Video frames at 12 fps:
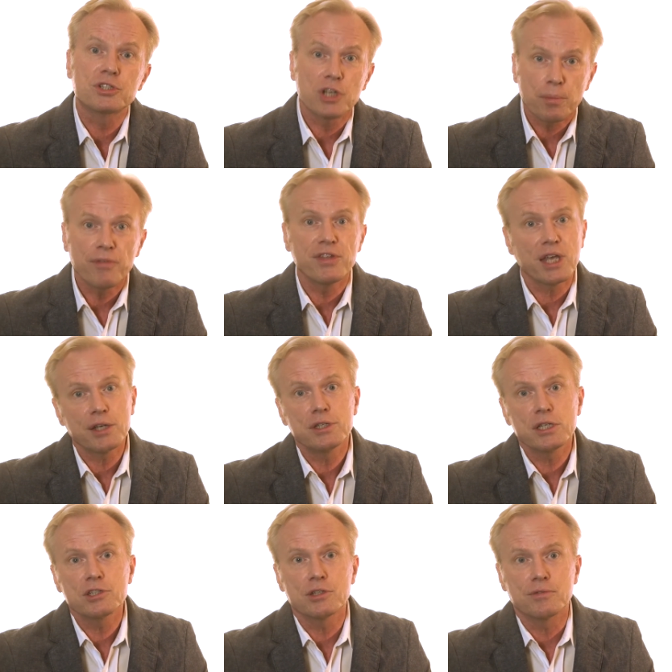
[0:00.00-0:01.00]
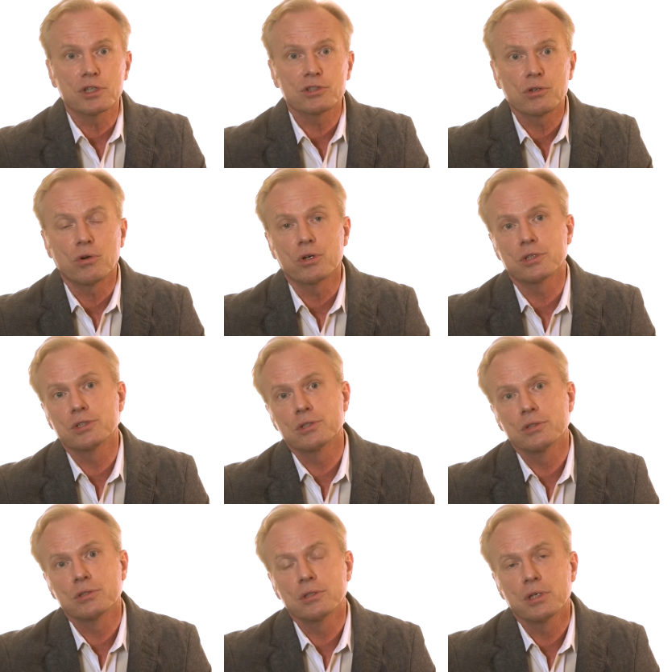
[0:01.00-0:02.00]
some of the ideas in this
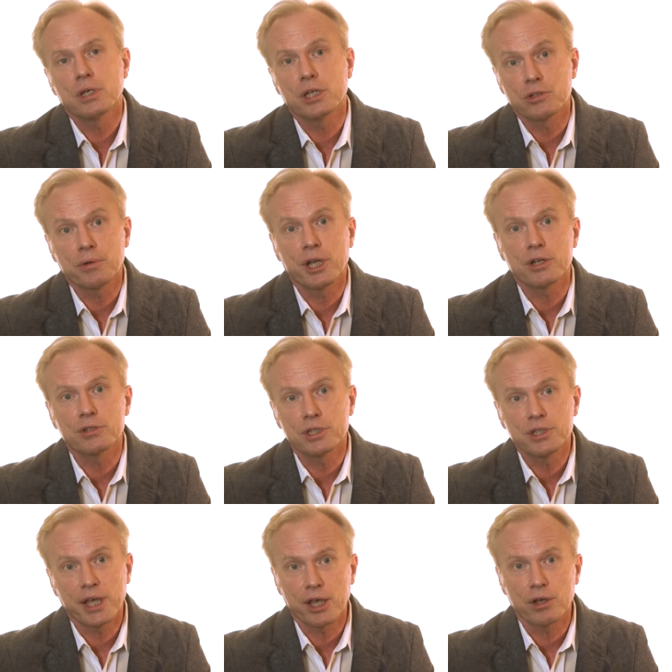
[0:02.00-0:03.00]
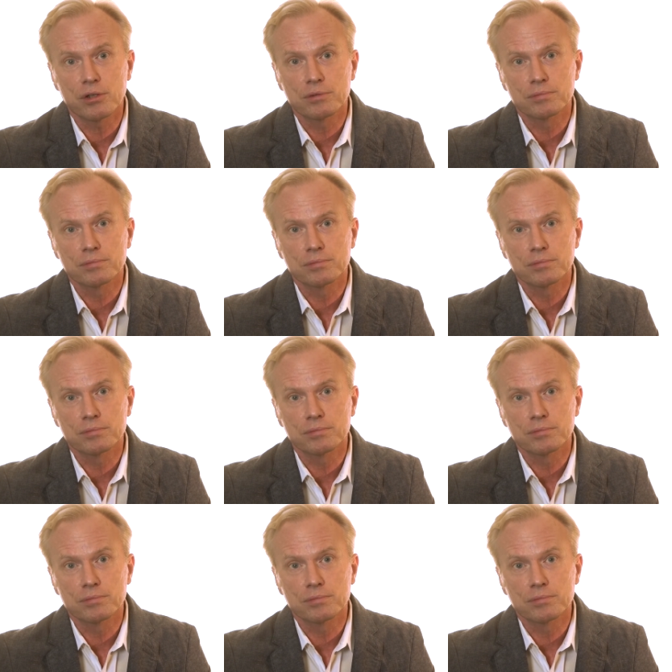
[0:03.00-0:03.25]
course in greater detail.